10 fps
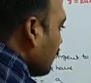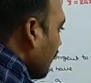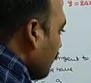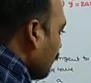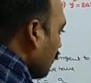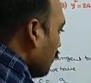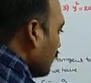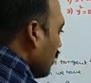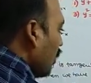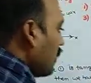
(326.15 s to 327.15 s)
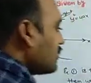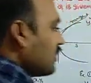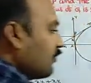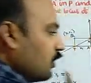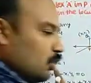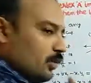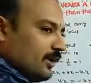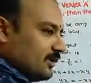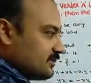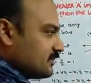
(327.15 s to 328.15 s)
Therefore, the locus of q
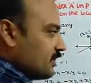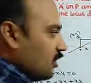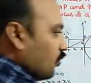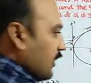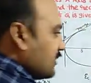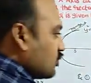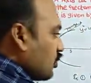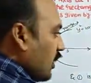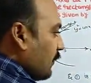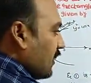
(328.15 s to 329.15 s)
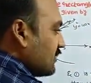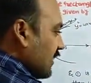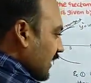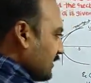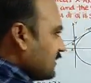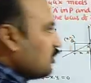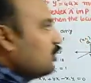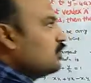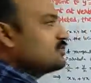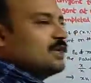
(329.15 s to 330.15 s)
is y square plus ax
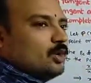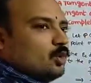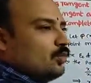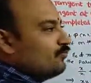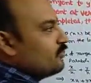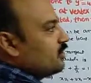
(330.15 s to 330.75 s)
equal to 0,